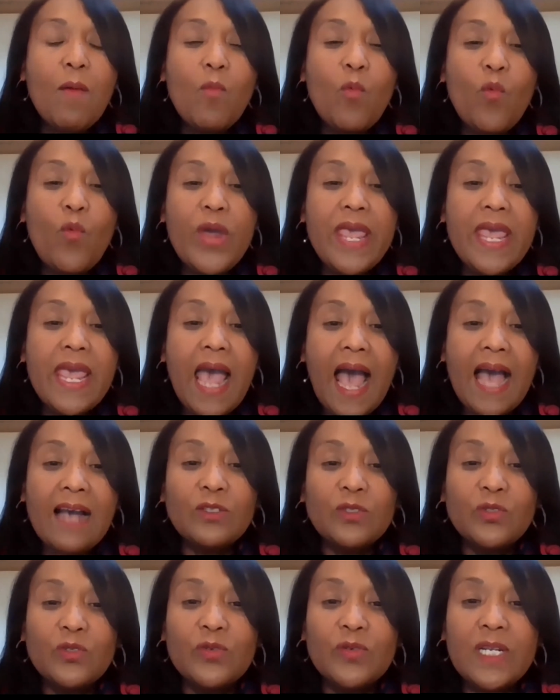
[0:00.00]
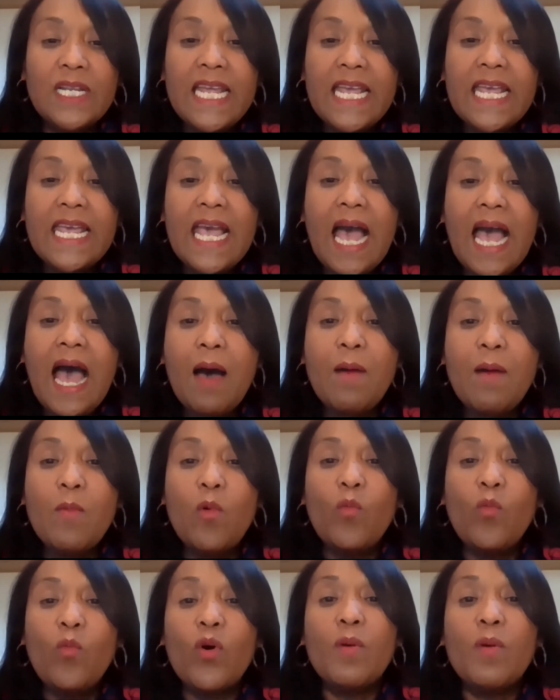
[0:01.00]
we actually
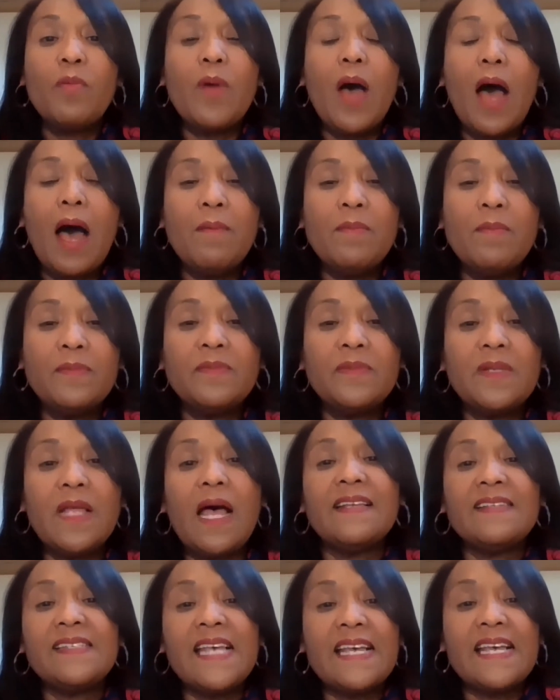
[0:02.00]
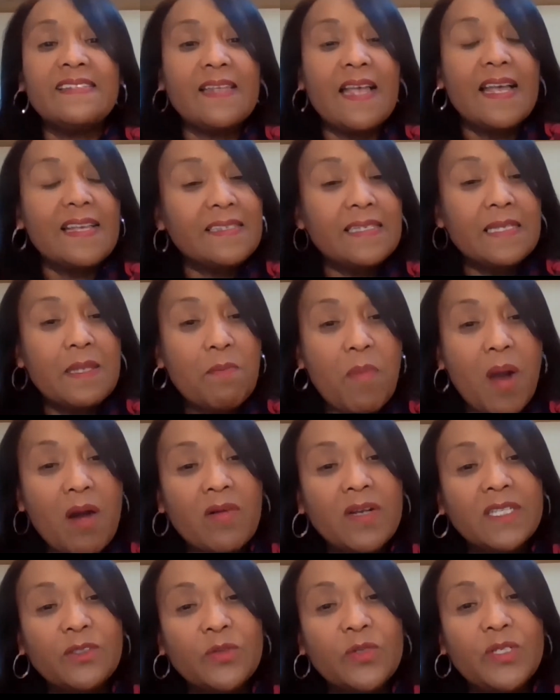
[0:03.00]
were assessed as the
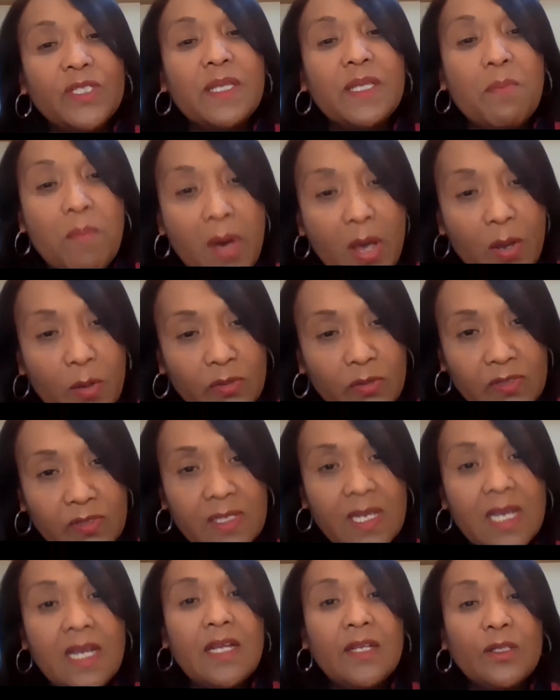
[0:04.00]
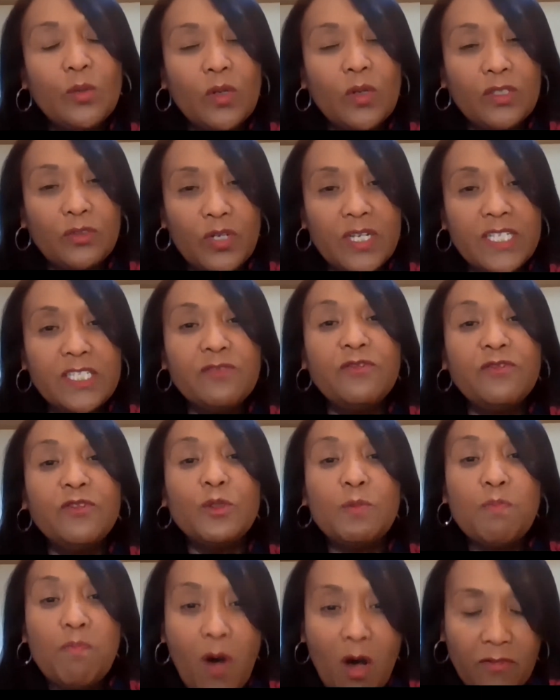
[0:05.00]
borough doing the most to address food
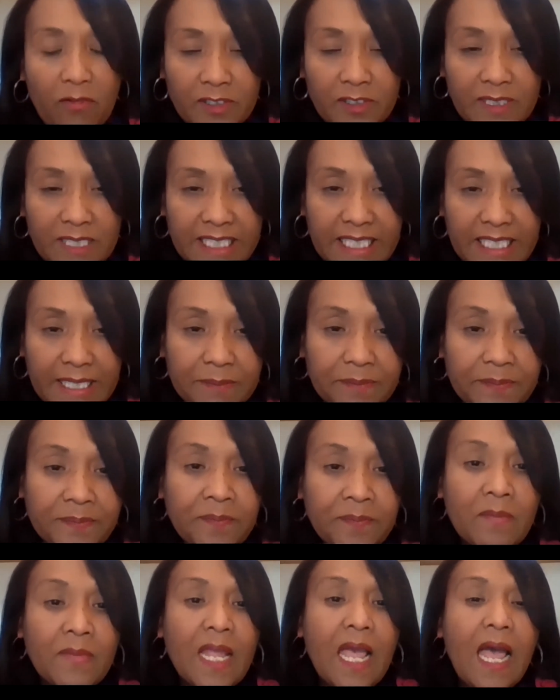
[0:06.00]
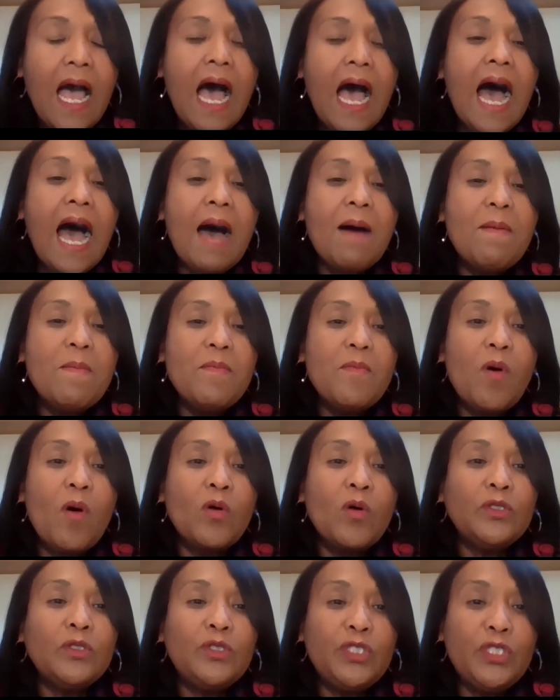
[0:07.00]
poverty.
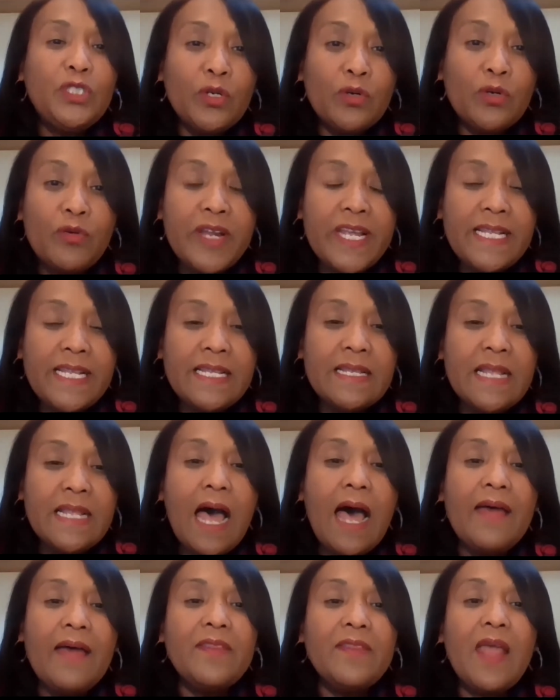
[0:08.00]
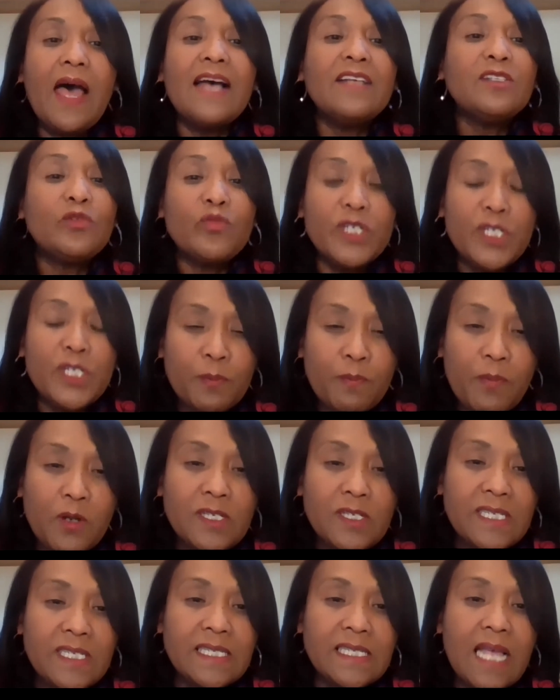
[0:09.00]
During and as
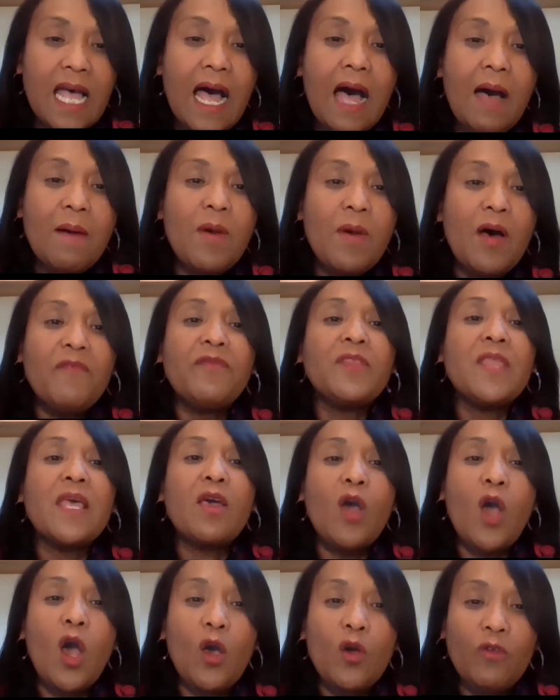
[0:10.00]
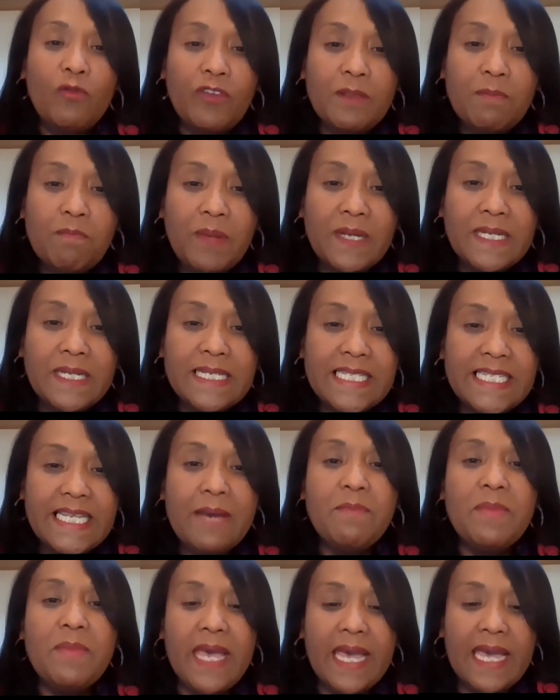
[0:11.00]
response of the COVID
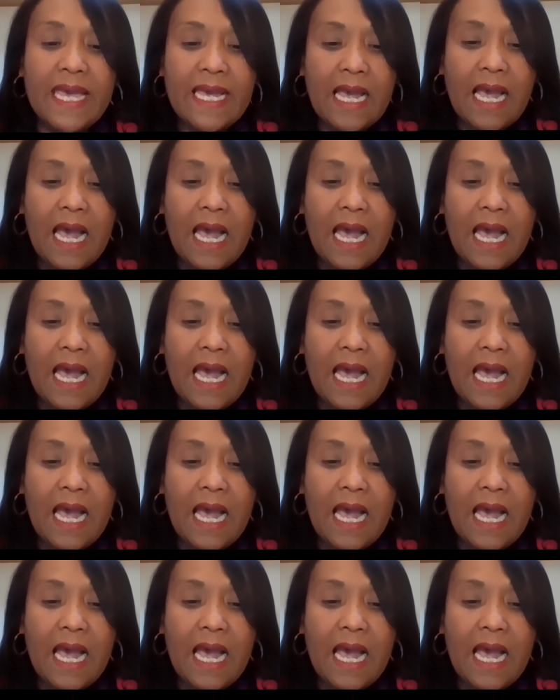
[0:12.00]
pandemic,